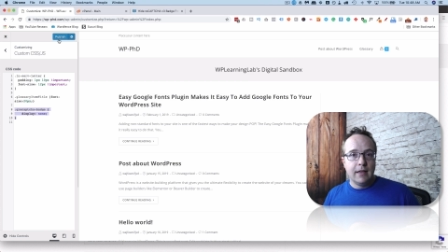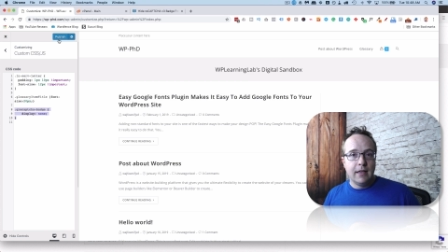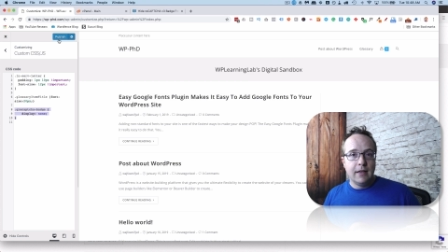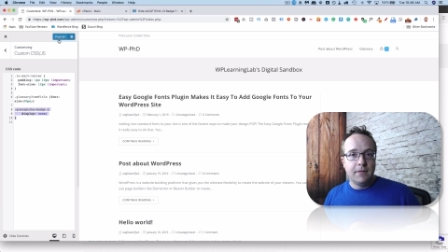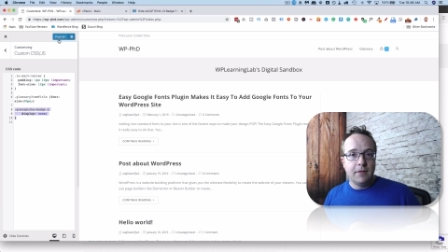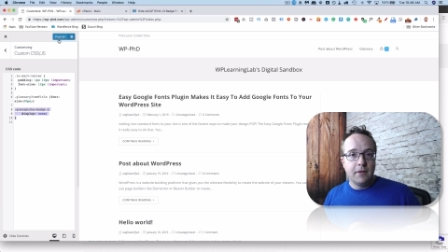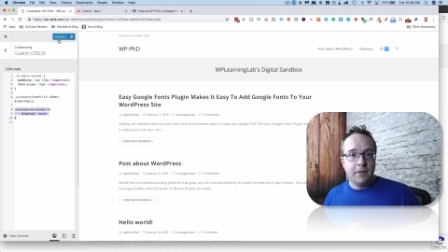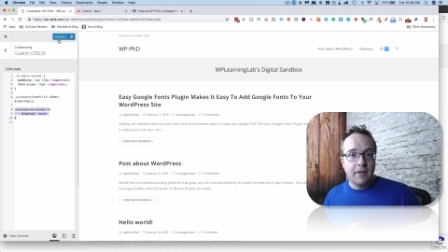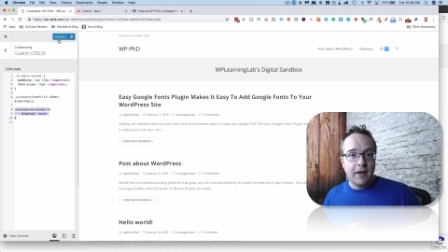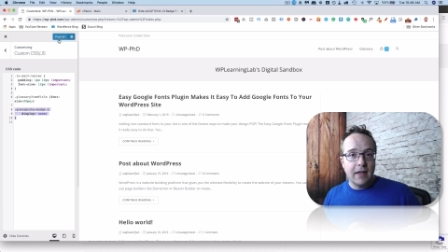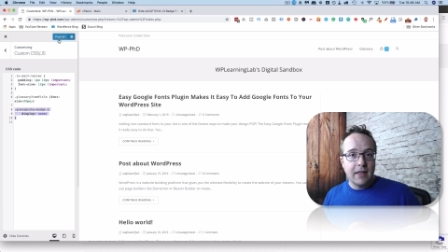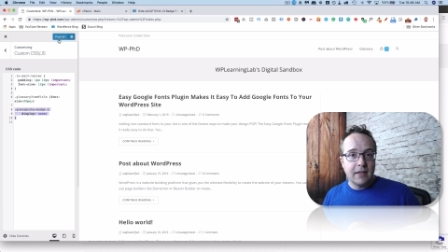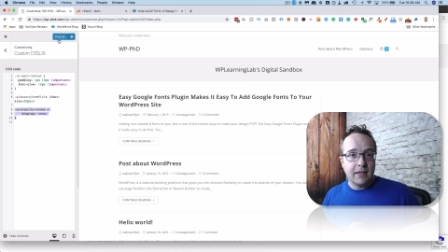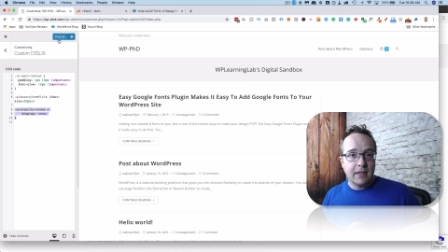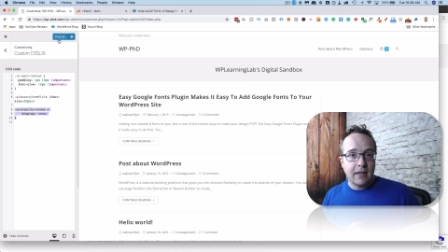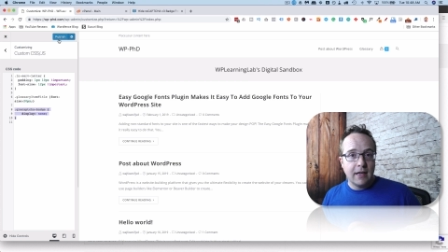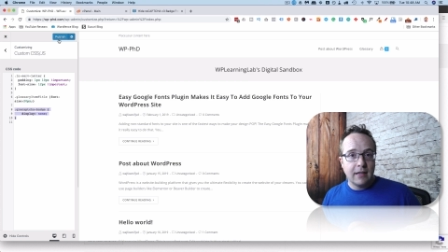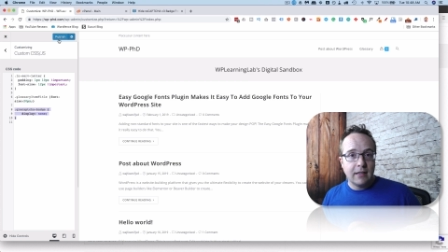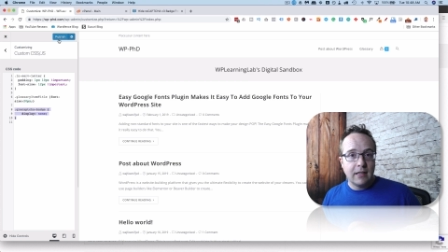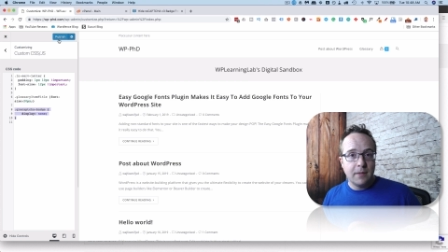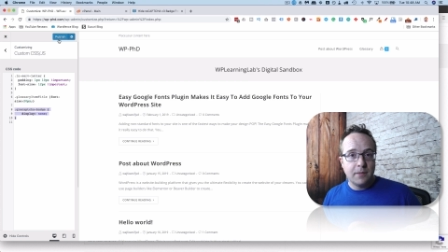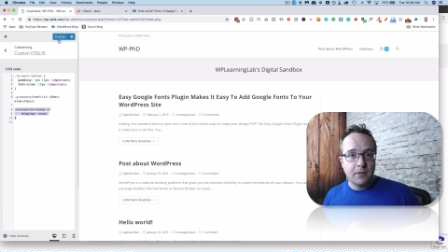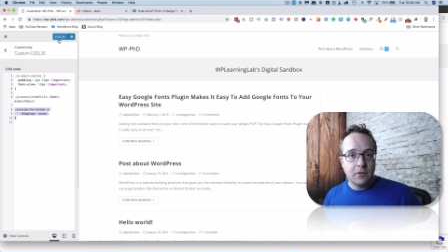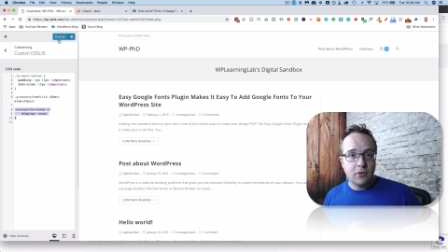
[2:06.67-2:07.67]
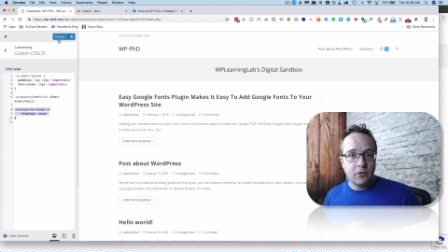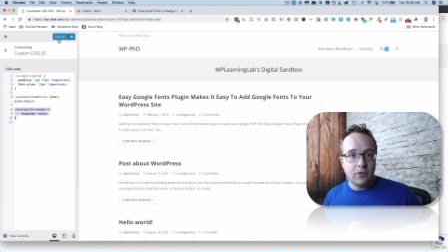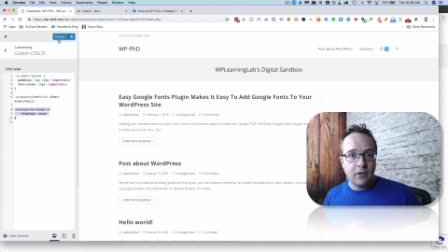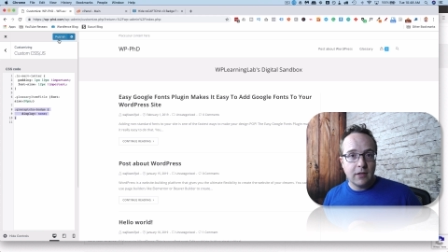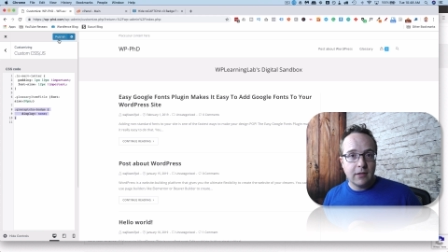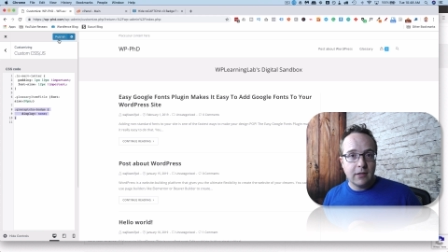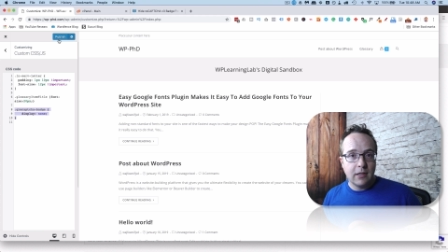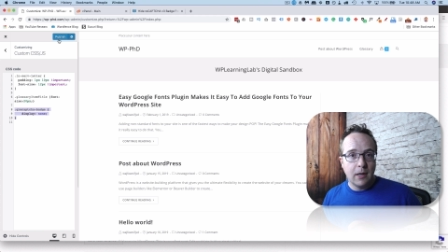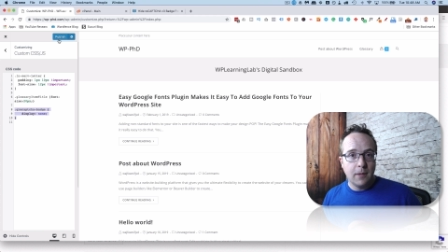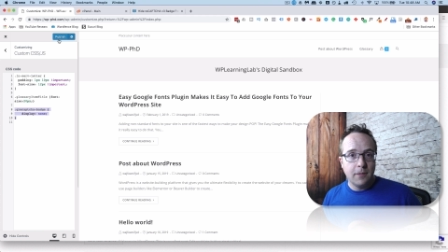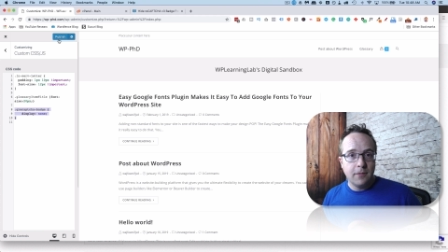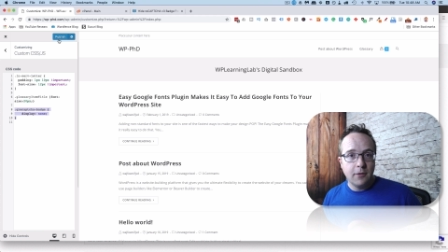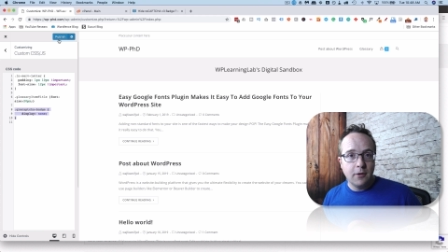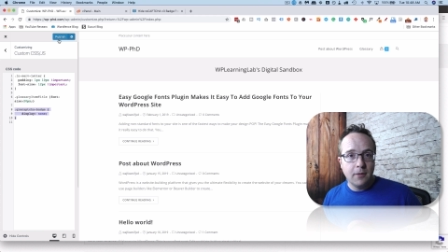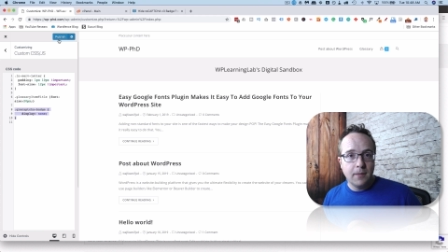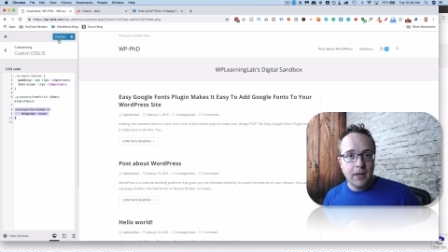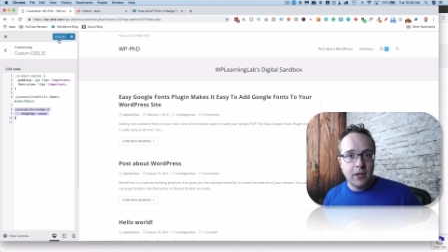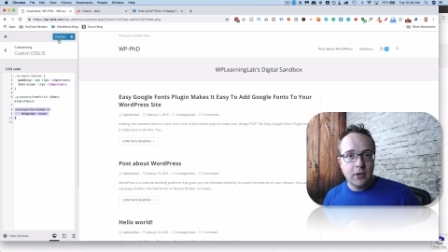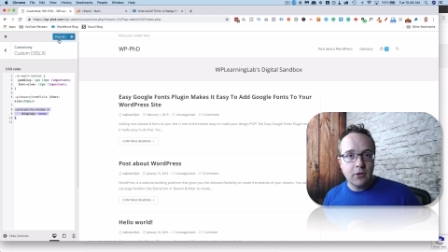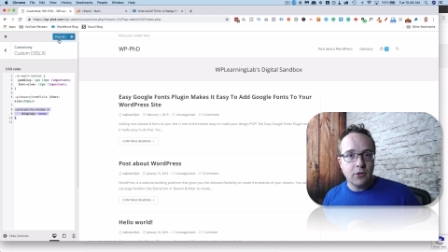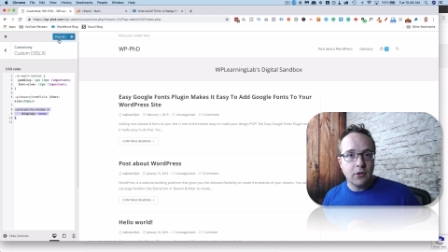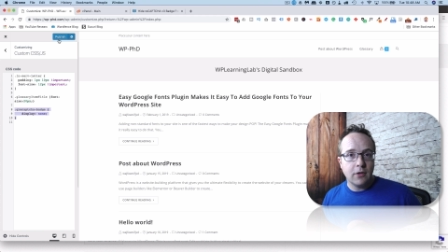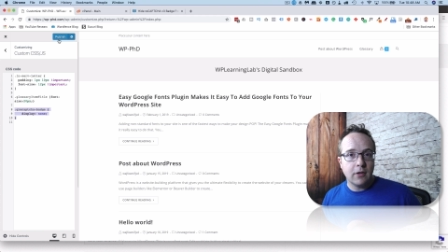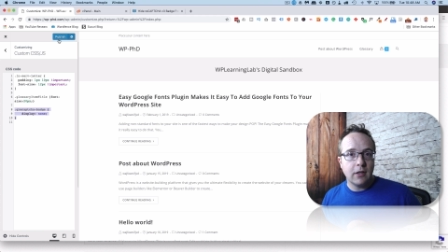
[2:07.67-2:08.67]
If you find these kind of tips and tricks helpful,
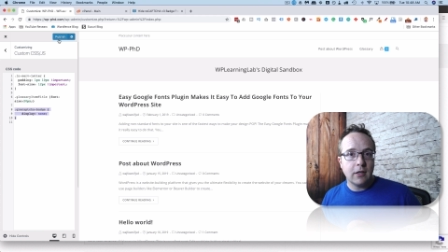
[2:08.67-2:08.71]
make sure you